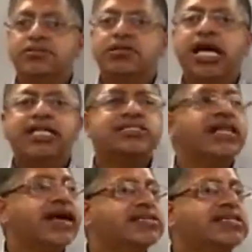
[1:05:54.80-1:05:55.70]
And his
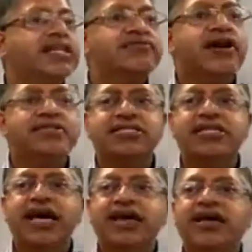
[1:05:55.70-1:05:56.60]
legacy lives on
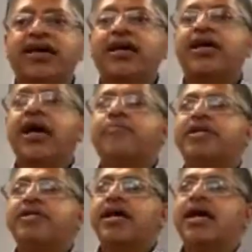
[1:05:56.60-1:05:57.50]
today. I
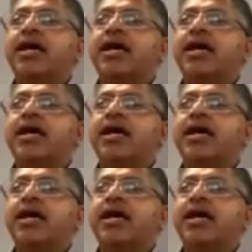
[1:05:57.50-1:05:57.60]
mean,